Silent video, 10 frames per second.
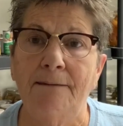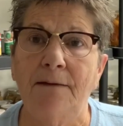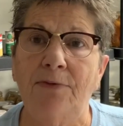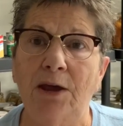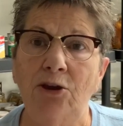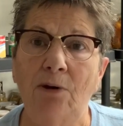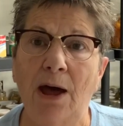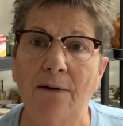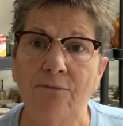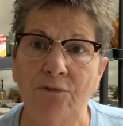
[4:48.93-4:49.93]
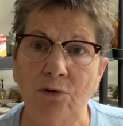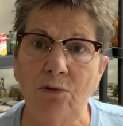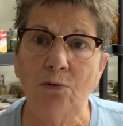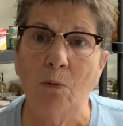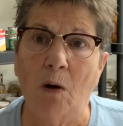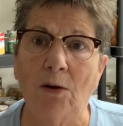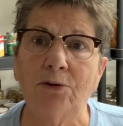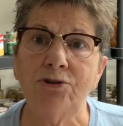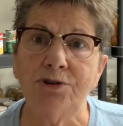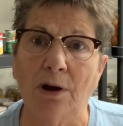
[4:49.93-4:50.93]
that you have food, water,
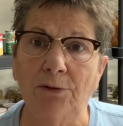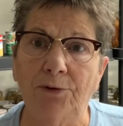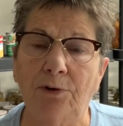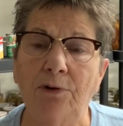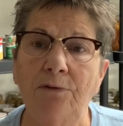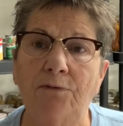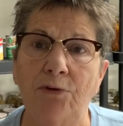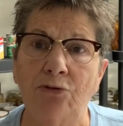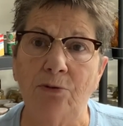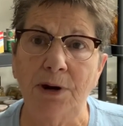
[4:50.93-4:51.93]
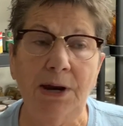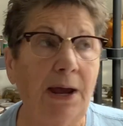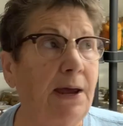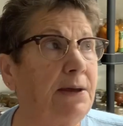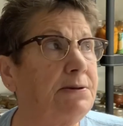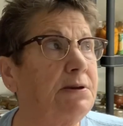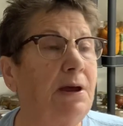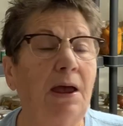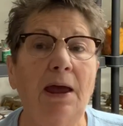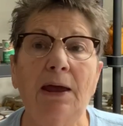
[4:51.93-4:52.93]
shelter for three days
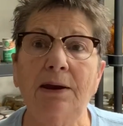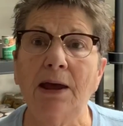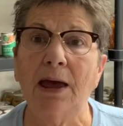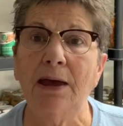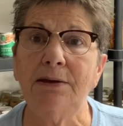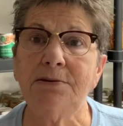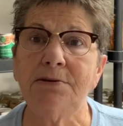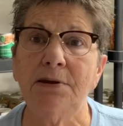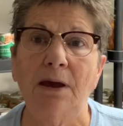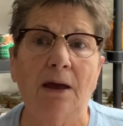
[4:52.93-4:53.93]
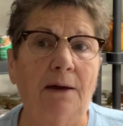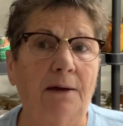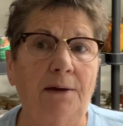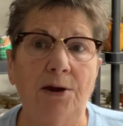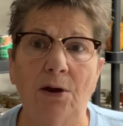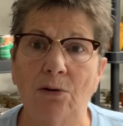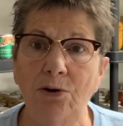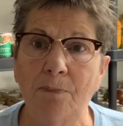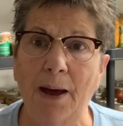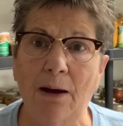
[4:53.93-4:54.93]
in case, you know,
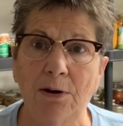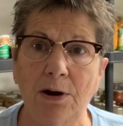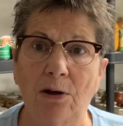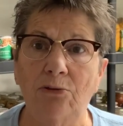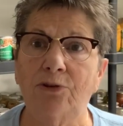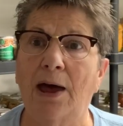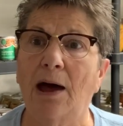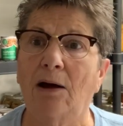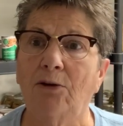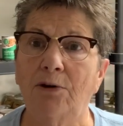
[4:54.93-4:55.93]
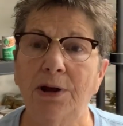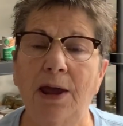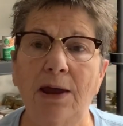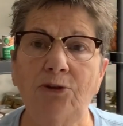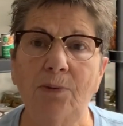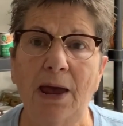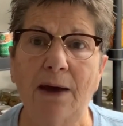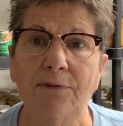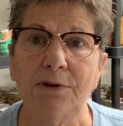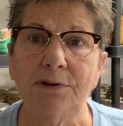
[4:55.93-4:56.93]
your power goes out or in case we
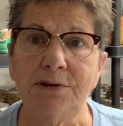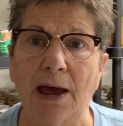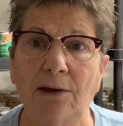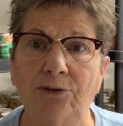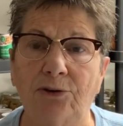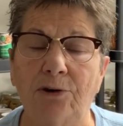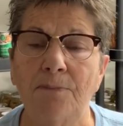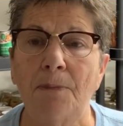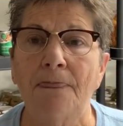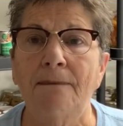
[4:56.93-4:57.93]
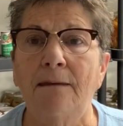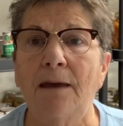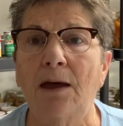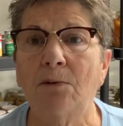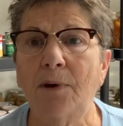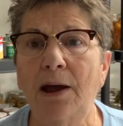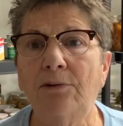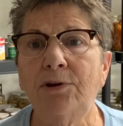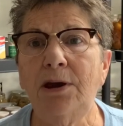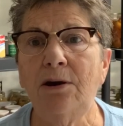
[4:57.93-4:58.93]
have a disaster. And
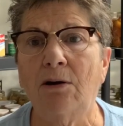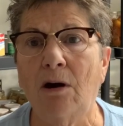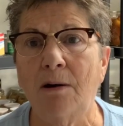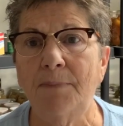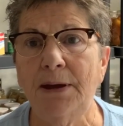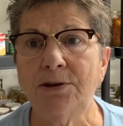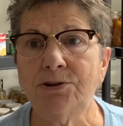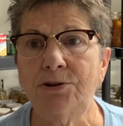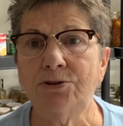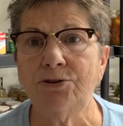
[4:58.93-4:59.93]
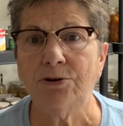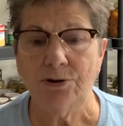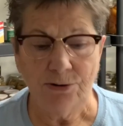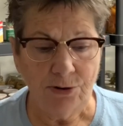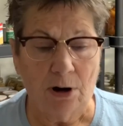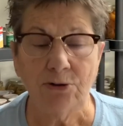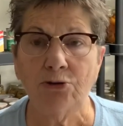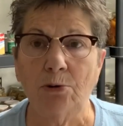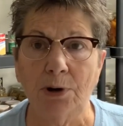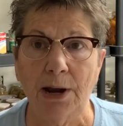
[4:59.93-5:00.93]
around here, our biggest concerns are
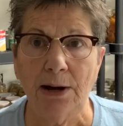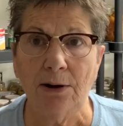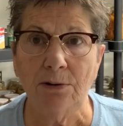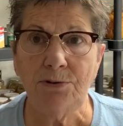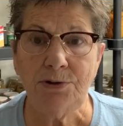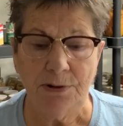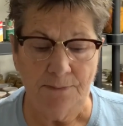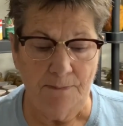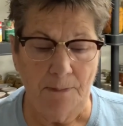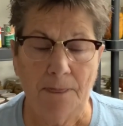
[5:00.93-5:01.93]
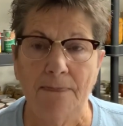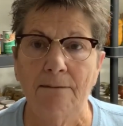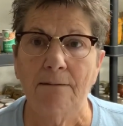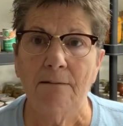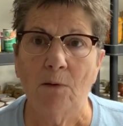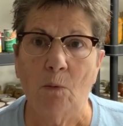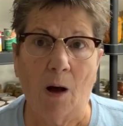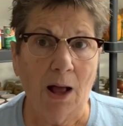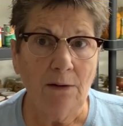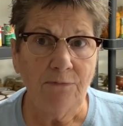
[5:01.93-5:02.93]
tornadoes,
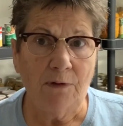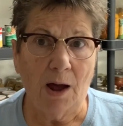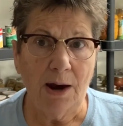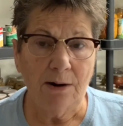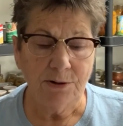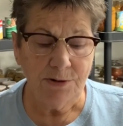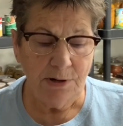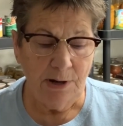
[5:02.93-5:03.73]
wildfires,